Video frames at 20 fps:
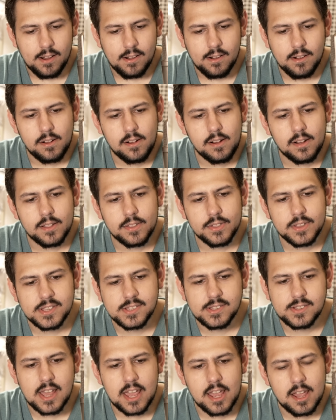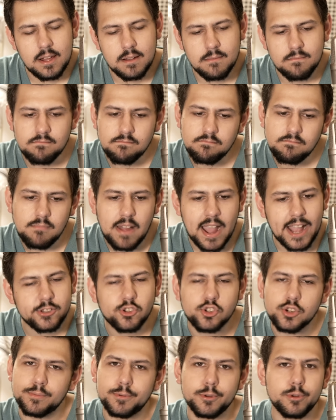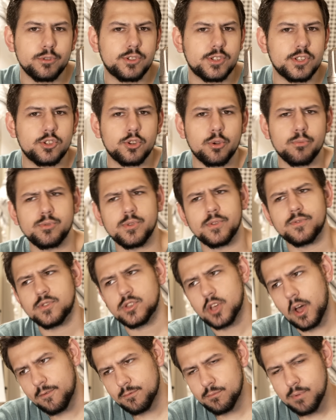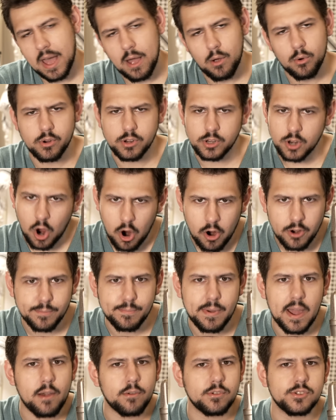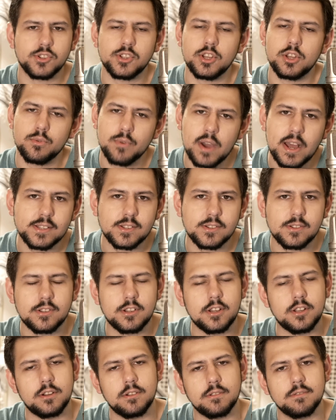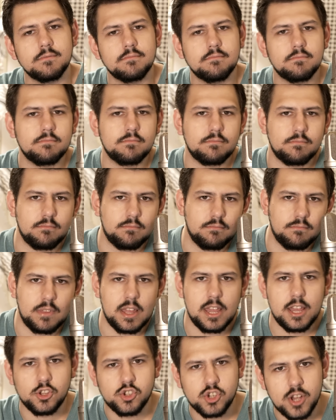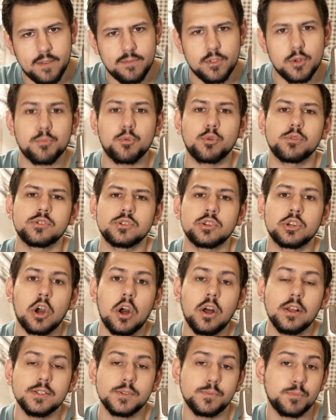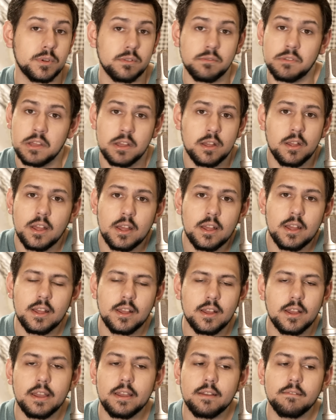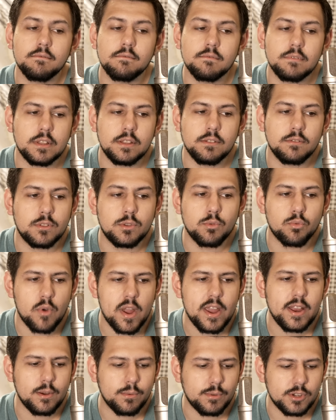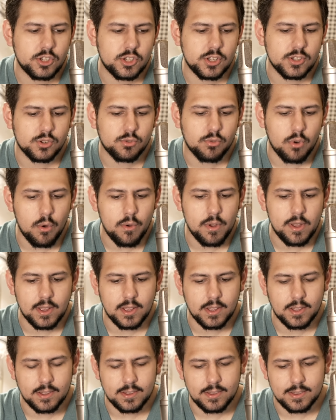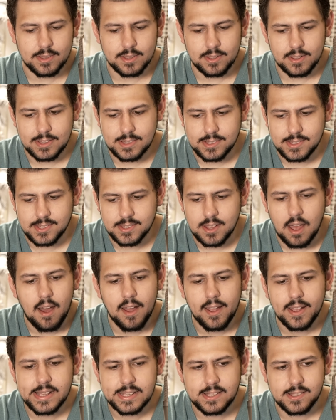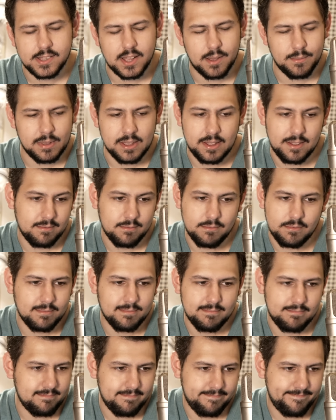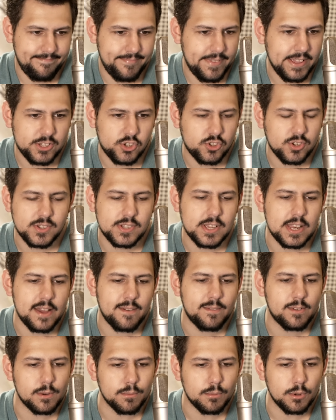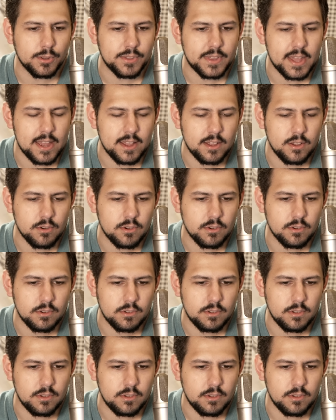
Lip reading: the same attributes in terms of soft power and hard power as the US. You know, they each have their pros and cons, but the rate at which it's growing, its size, I mean, it's just inevitable that you're